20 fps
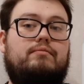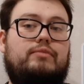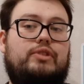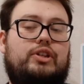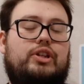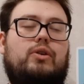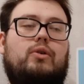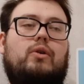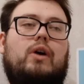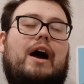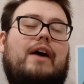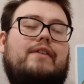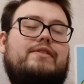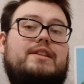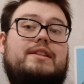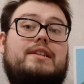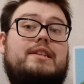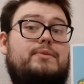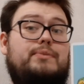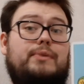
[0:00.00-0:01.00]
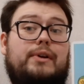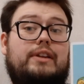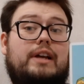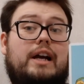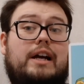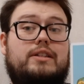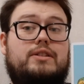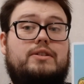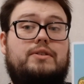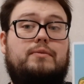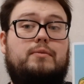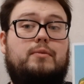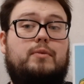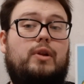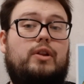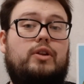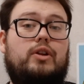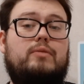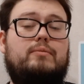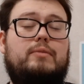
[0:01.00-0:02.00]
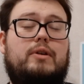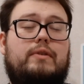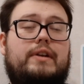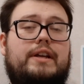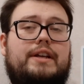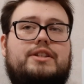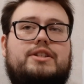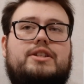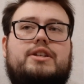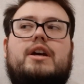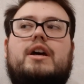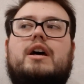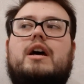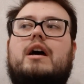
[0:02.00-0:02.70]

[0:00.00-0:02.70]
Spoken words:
you know, after this one night you will not be rich,